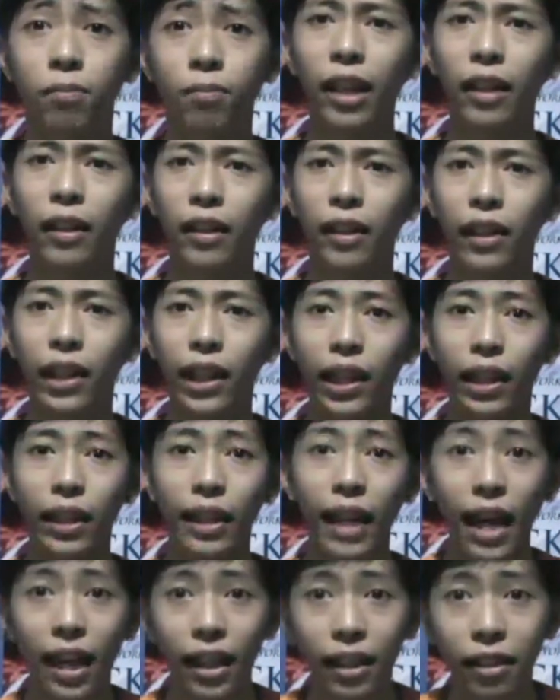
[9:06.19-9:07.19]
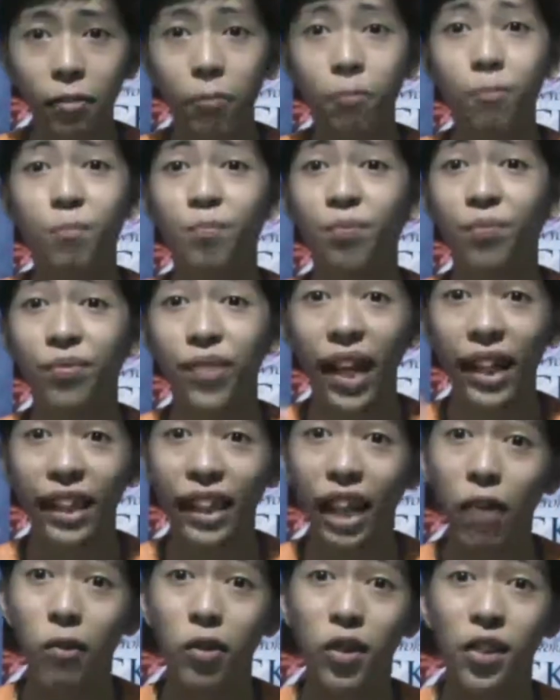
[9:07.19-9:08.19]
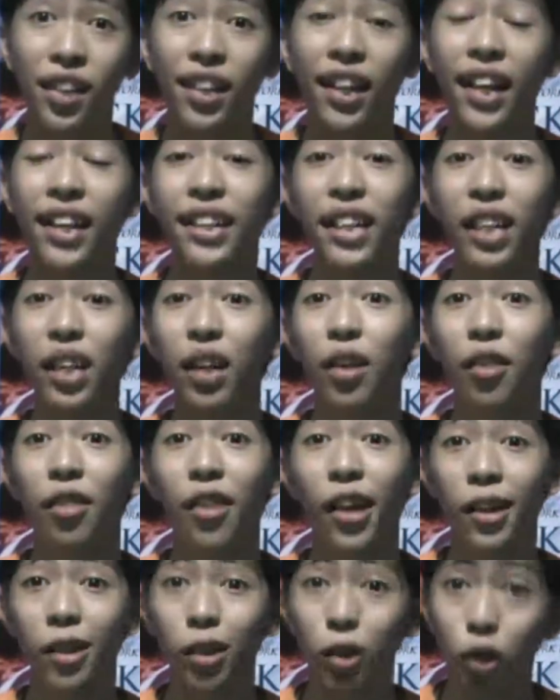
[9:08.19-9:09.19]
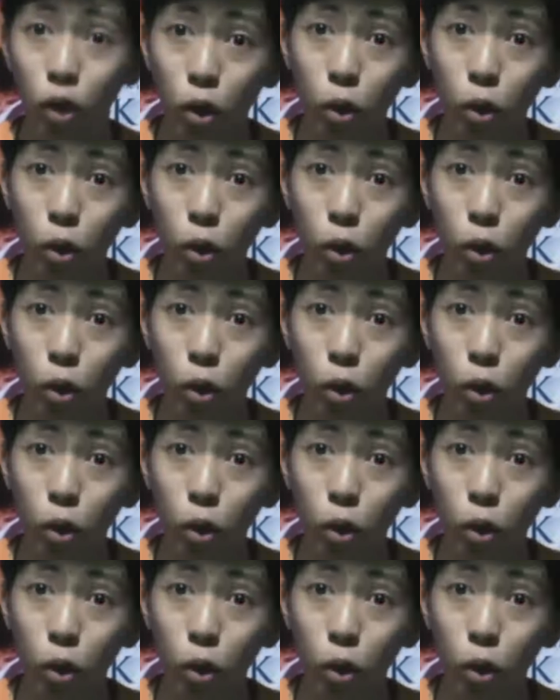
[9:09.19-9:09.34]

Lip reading: And that gave us an idea that